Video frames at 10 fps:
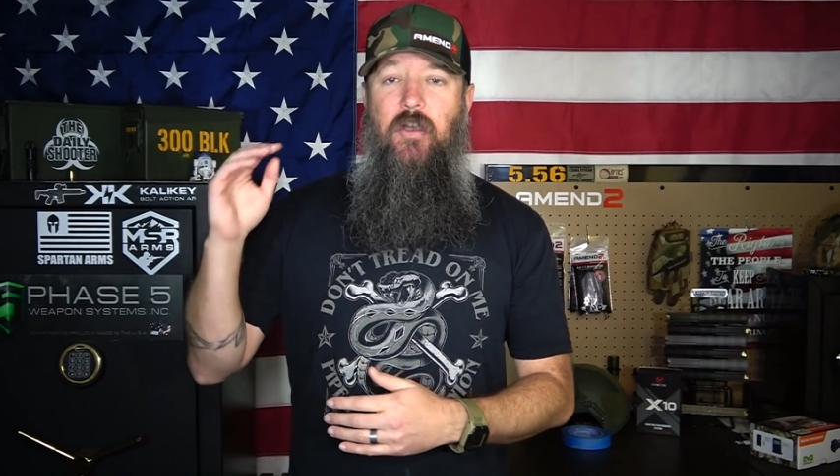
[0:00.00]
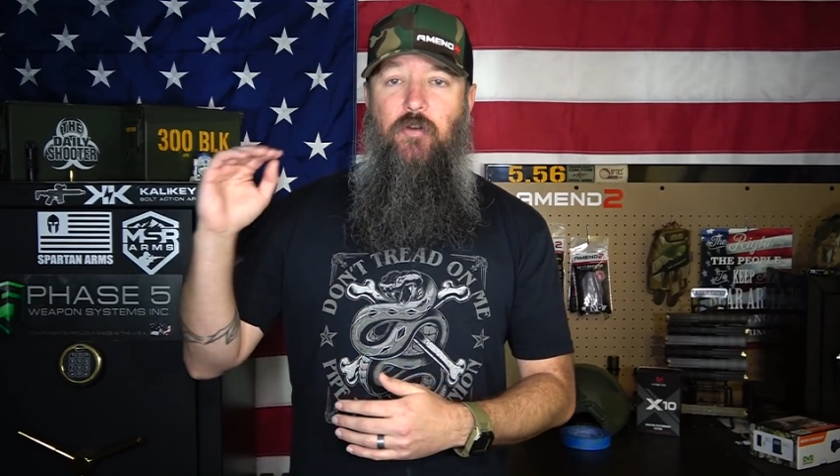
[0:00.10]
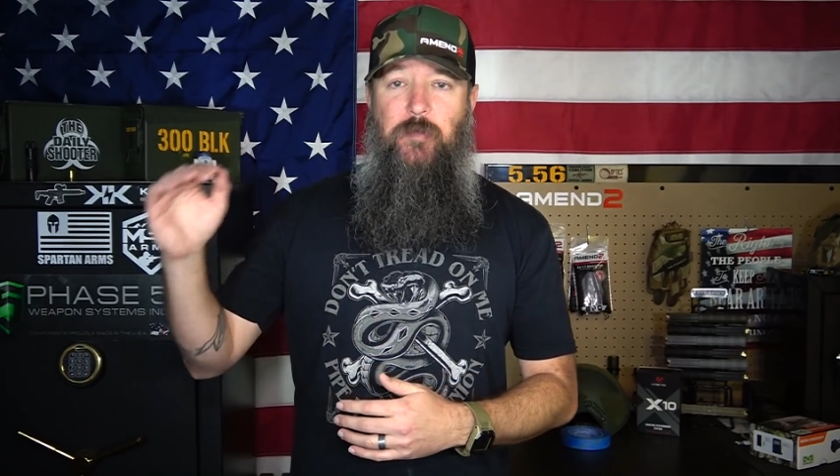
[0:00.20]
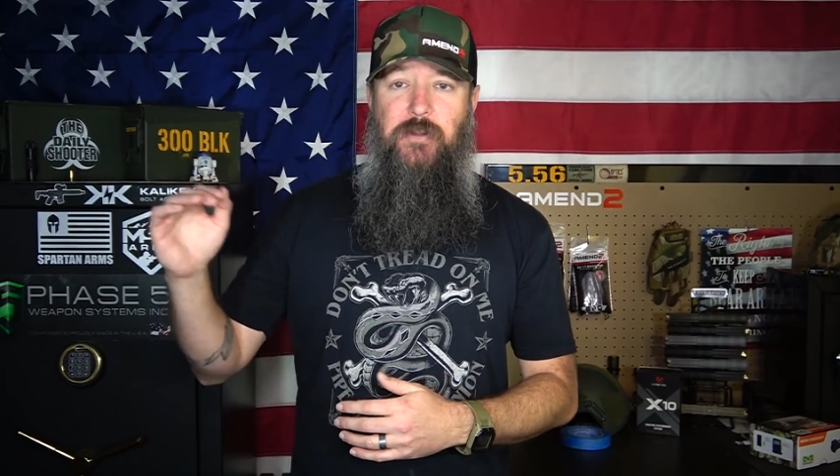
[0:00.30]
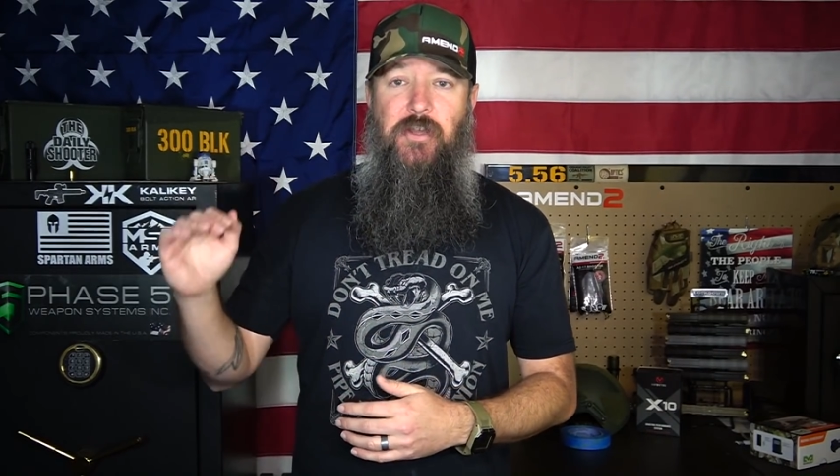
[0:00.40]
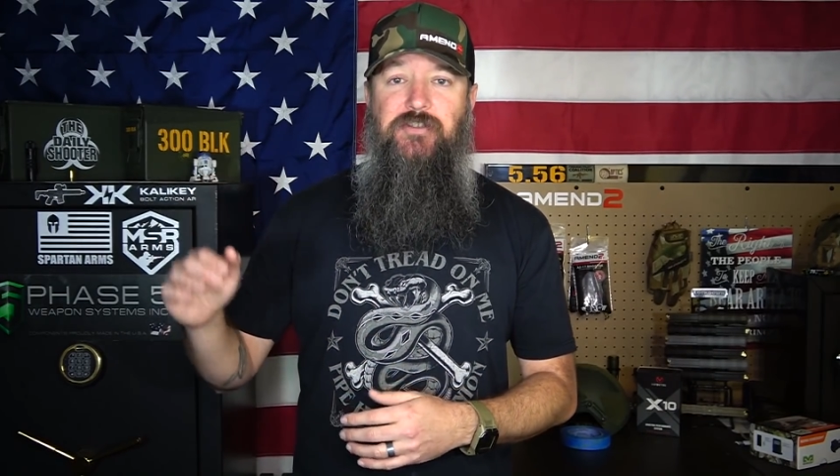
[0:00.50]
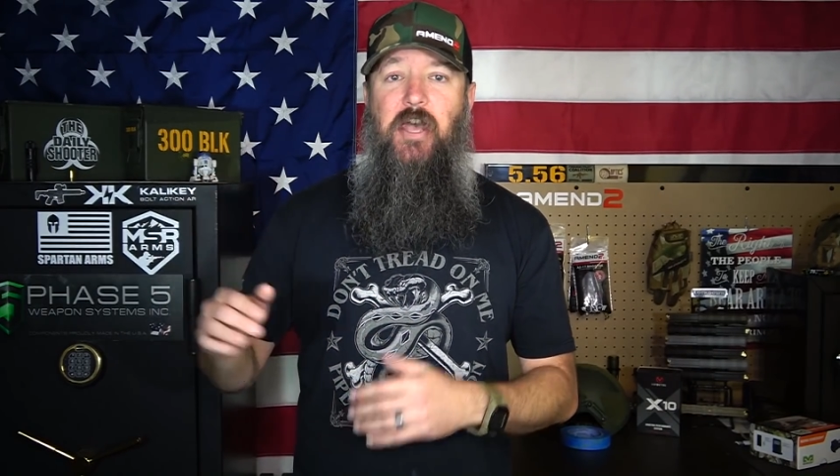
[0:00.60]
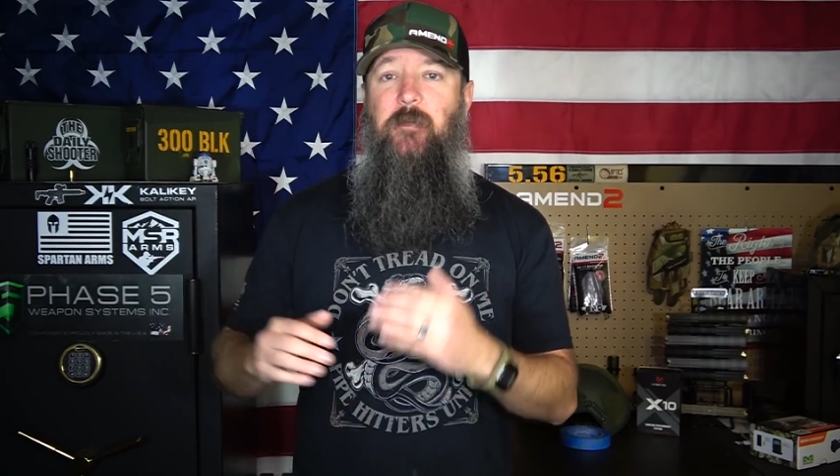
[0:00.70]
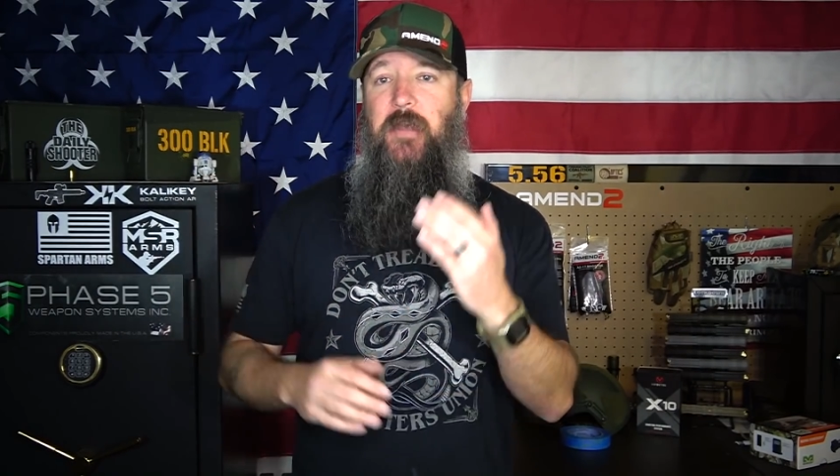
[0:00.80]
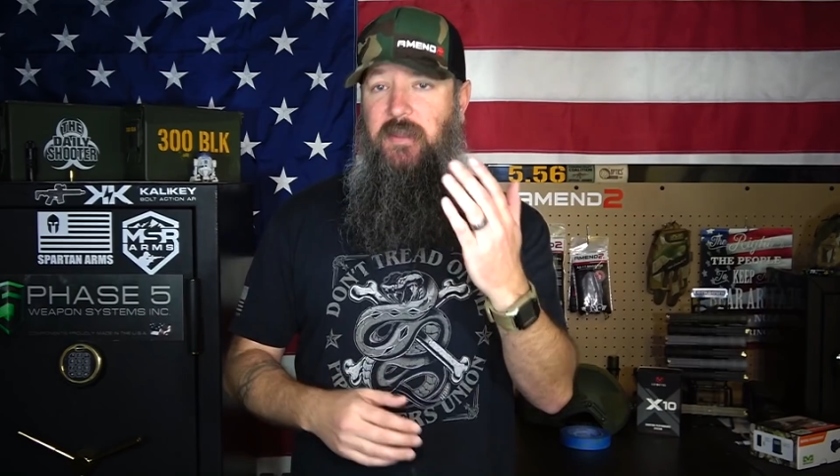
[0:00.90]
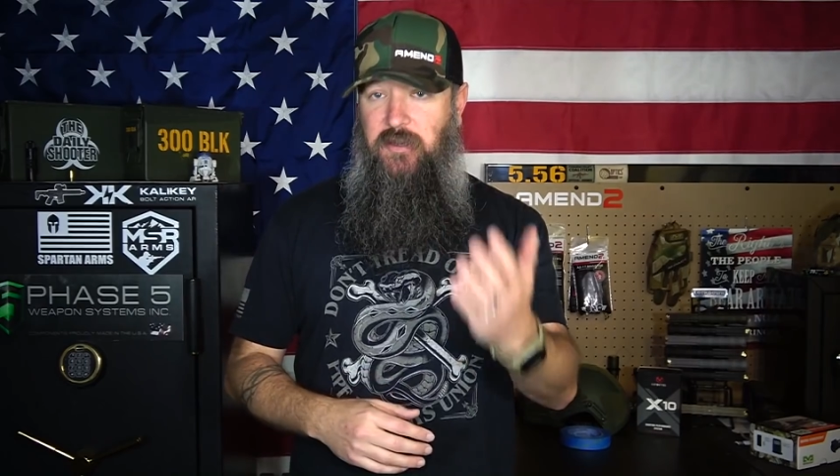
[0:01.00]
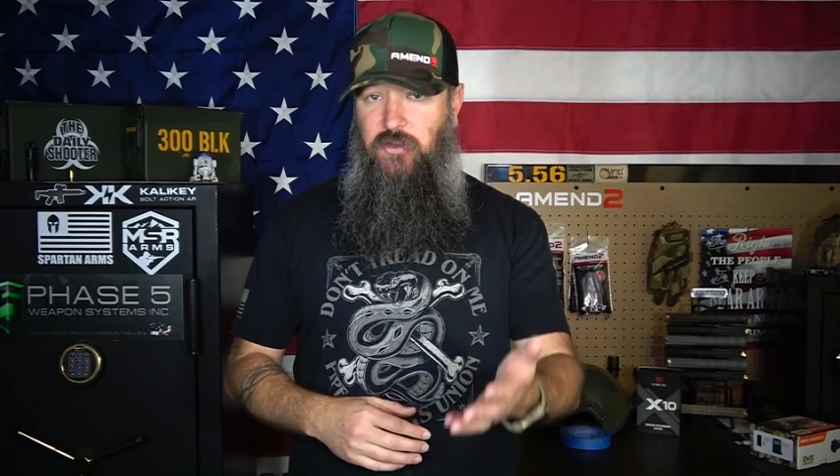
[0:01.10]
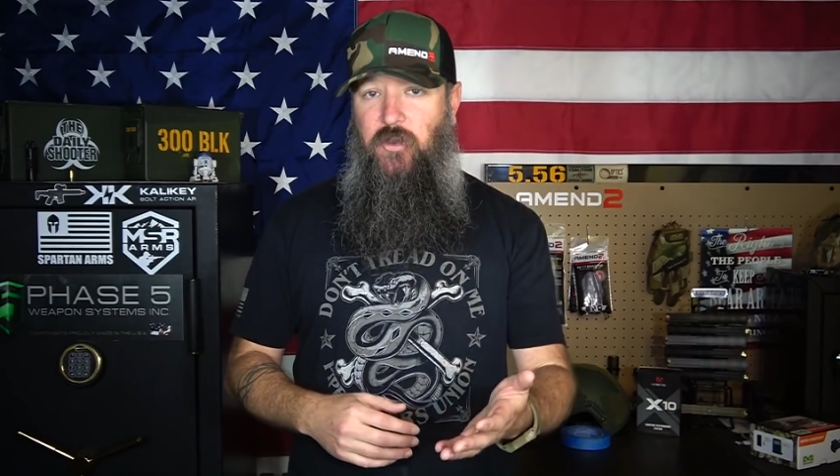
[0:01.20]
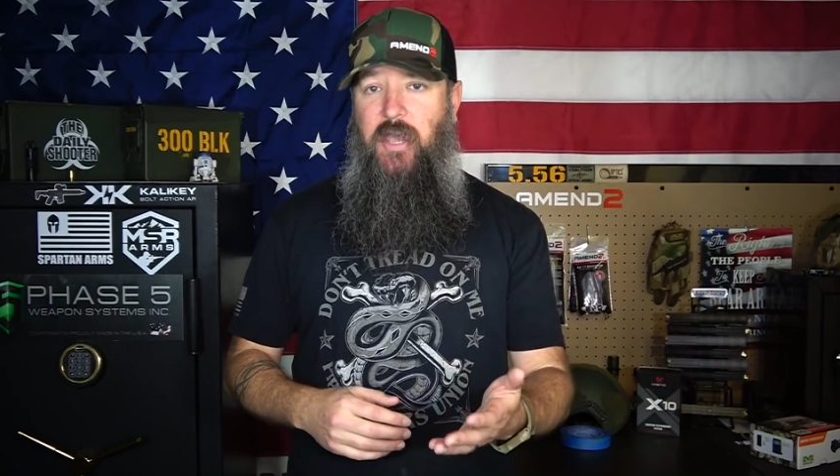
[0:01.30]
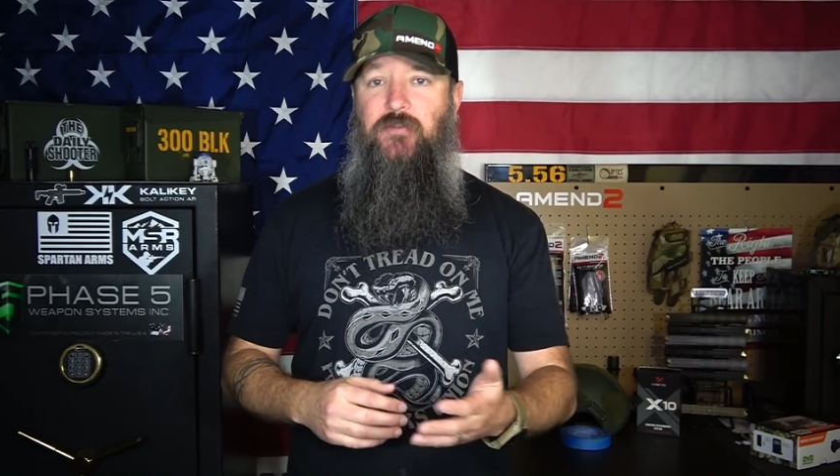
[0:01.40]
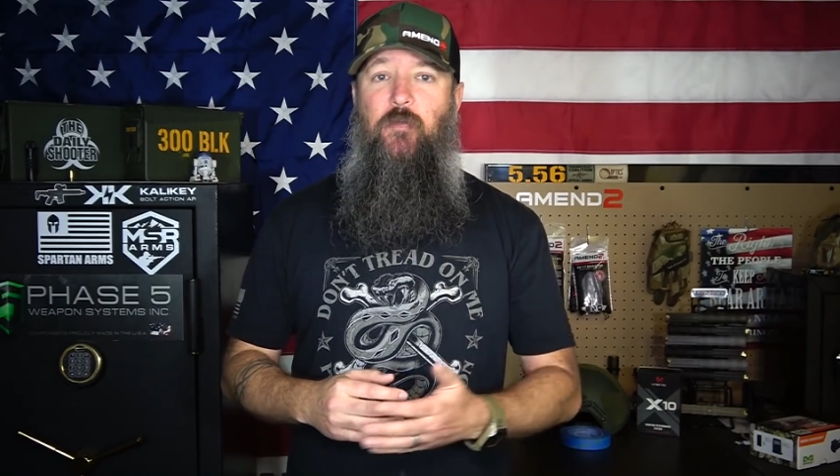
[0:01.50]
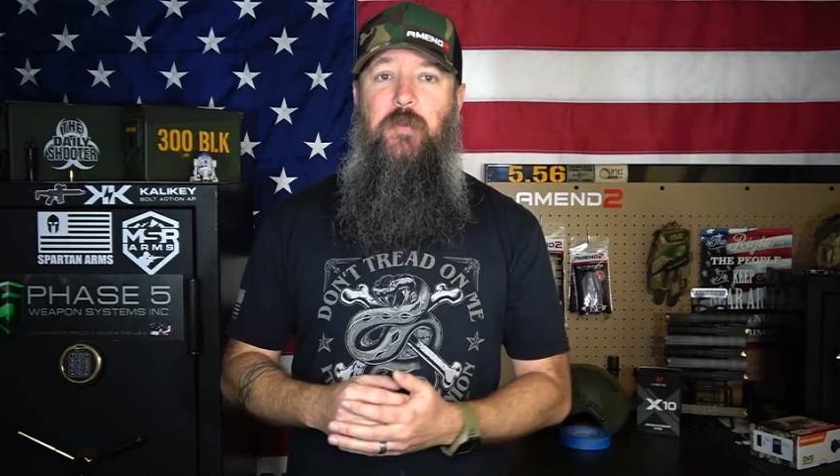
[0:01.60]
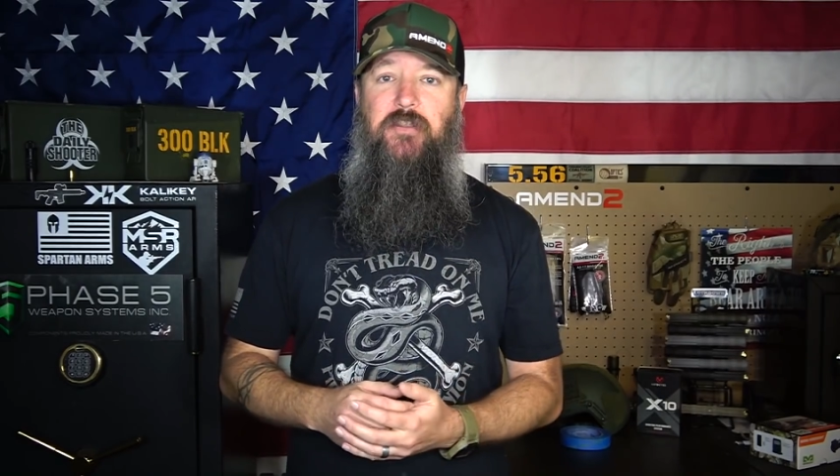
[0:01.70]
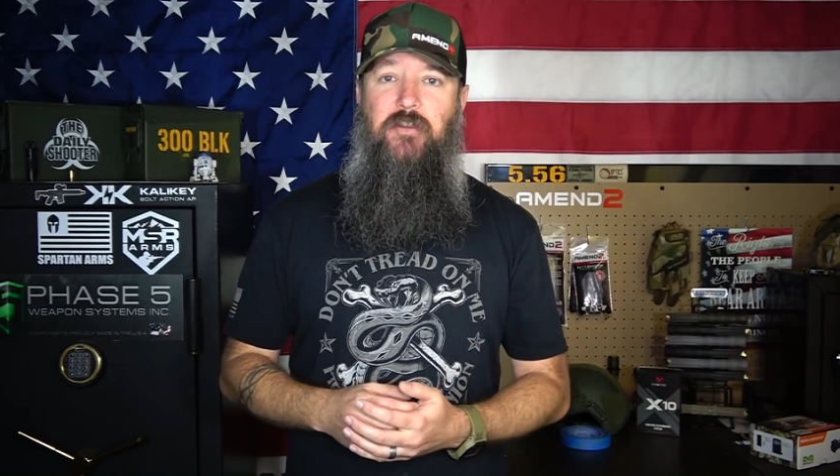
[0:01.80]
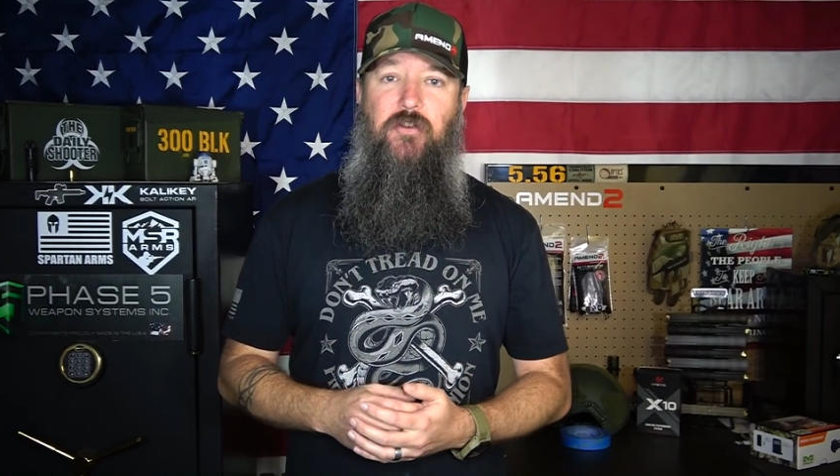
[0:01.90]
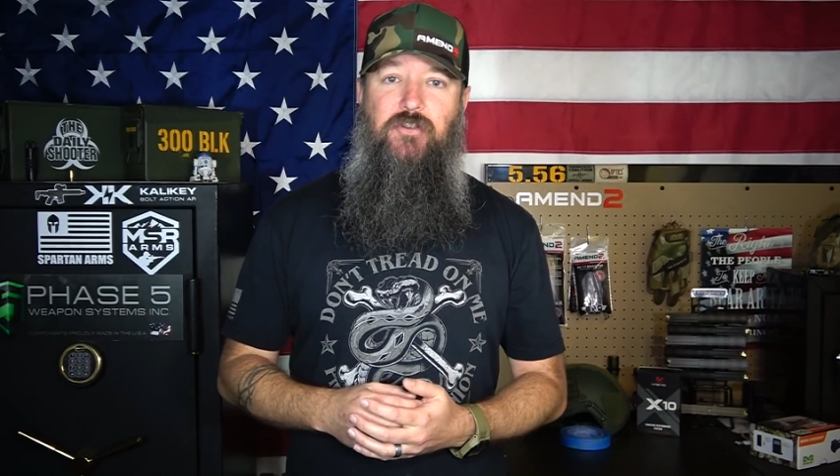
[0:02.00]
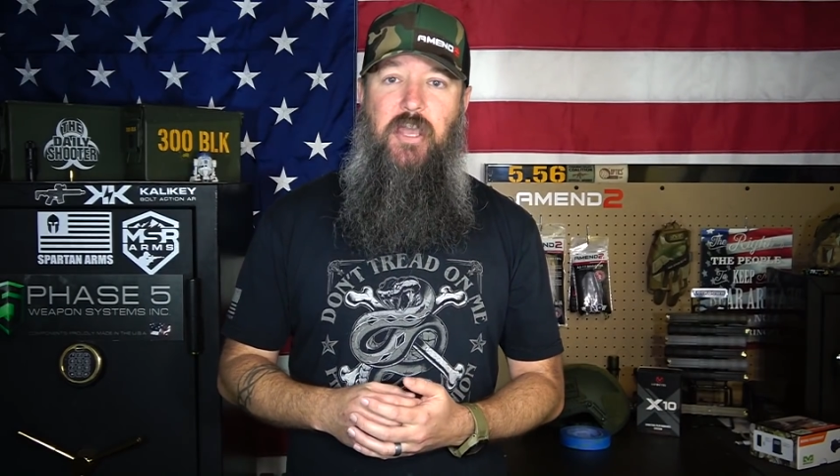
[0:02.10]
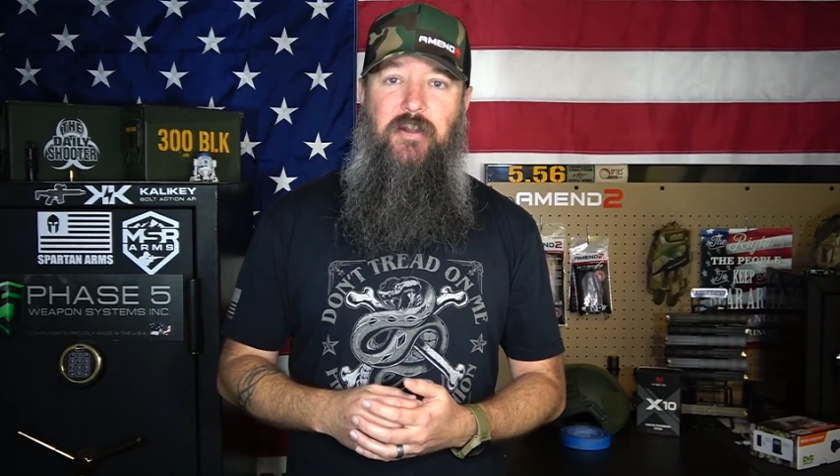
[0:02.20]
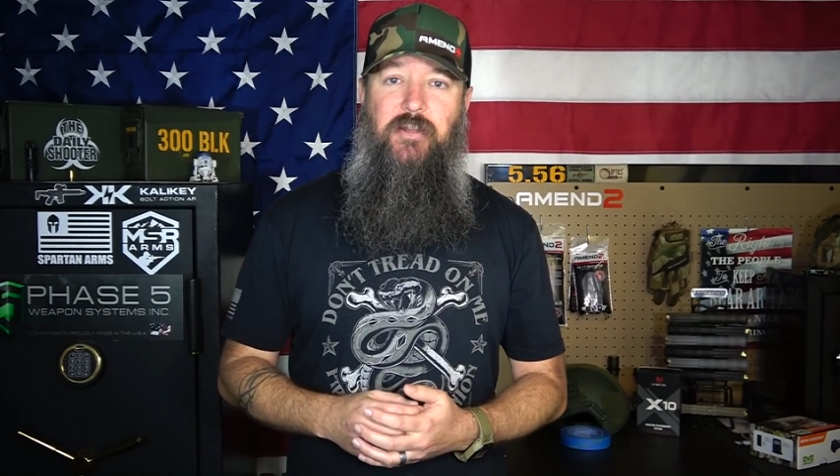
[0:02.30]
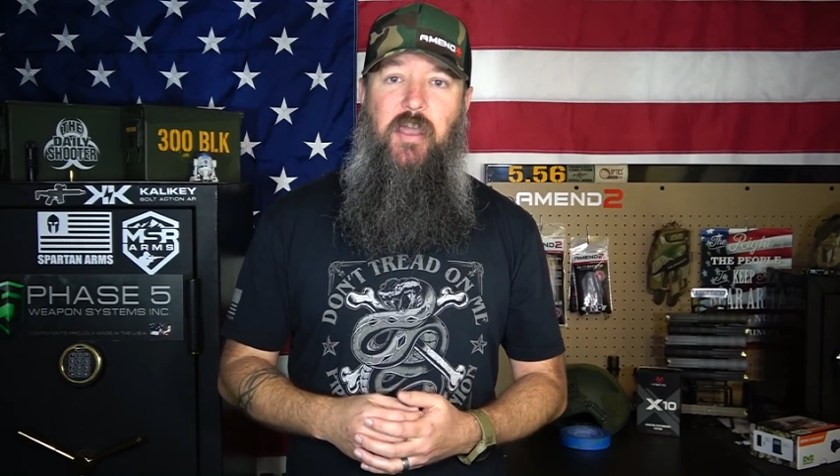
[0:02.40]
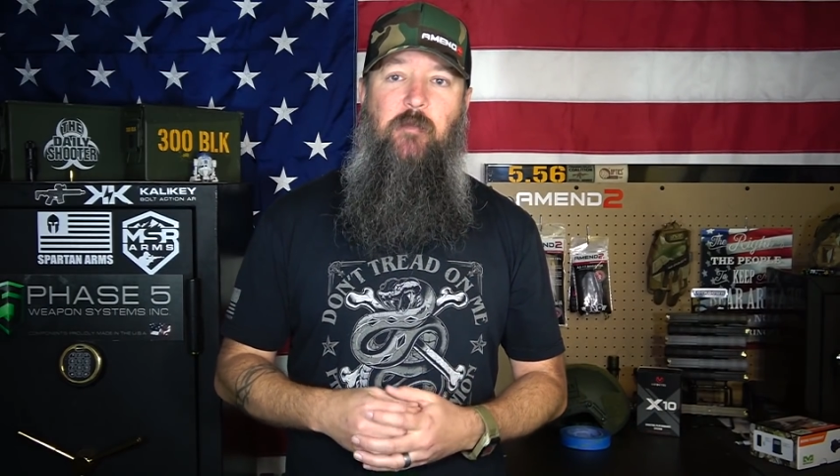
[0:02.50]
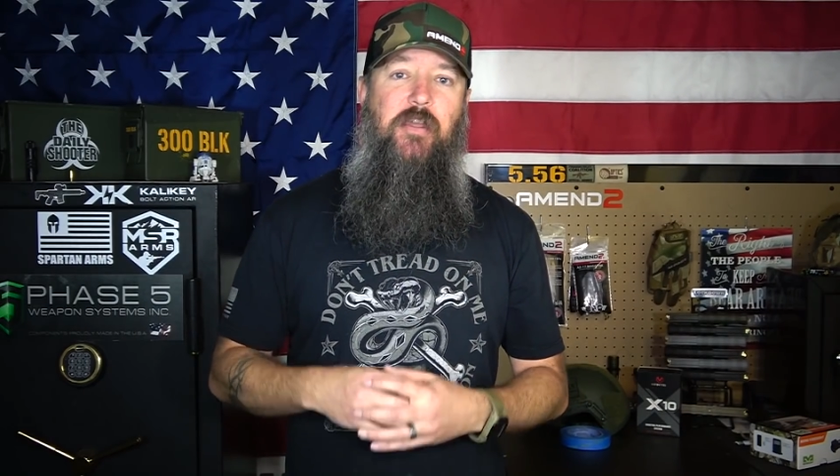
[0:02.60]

we'll put those up, and then you guys will pick the new channel name,